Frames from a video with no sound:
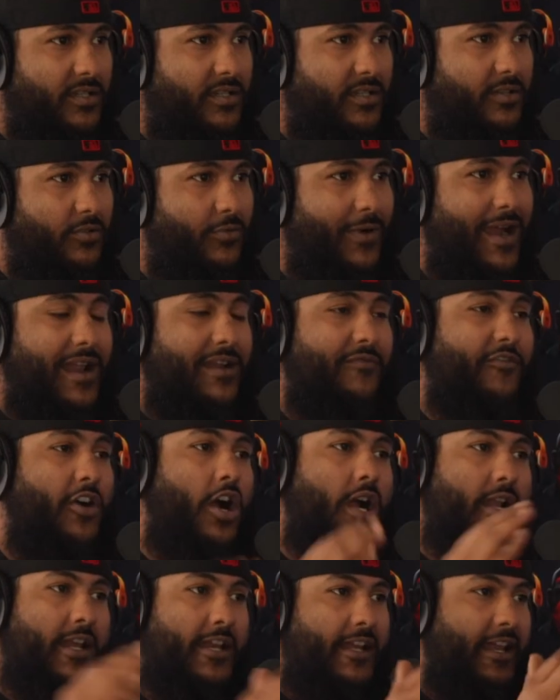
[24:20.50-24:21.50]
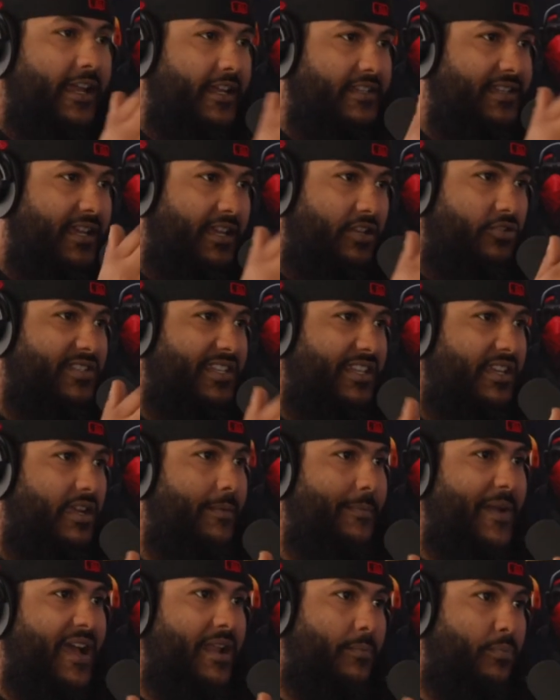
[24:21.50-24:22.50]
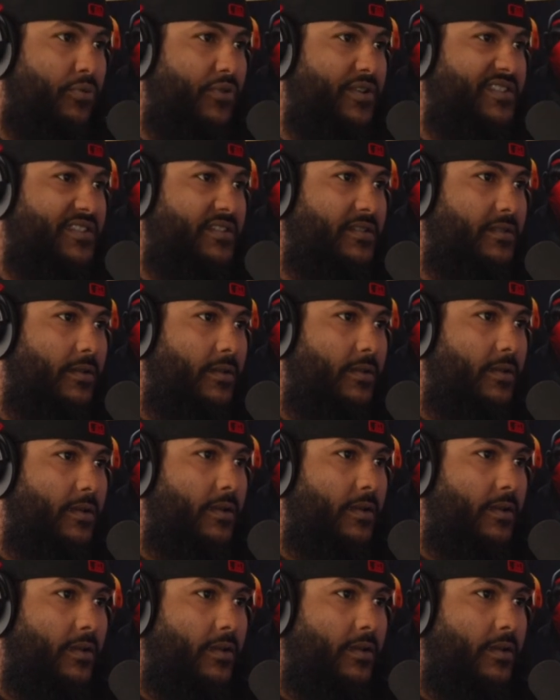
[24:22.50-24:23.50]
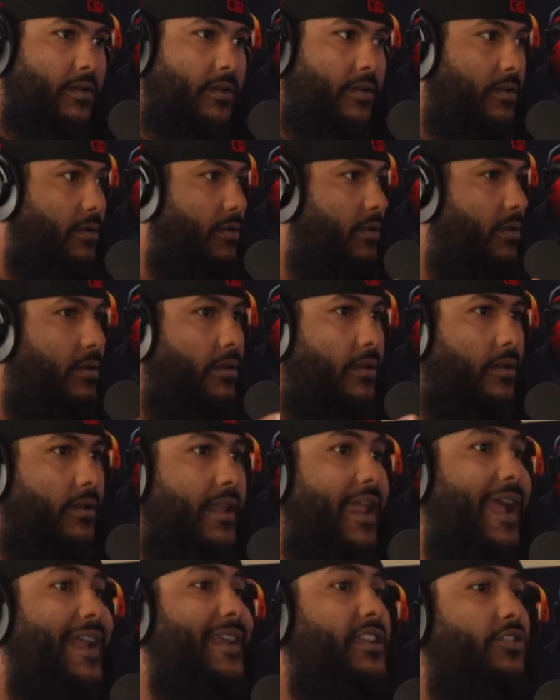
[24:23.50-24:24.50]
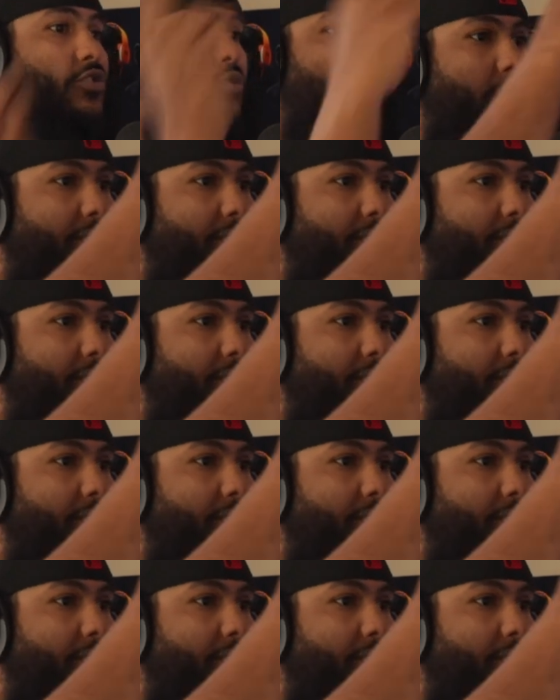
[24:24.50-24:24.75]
where out of hundred niggas that you see come out of prison, ninety three of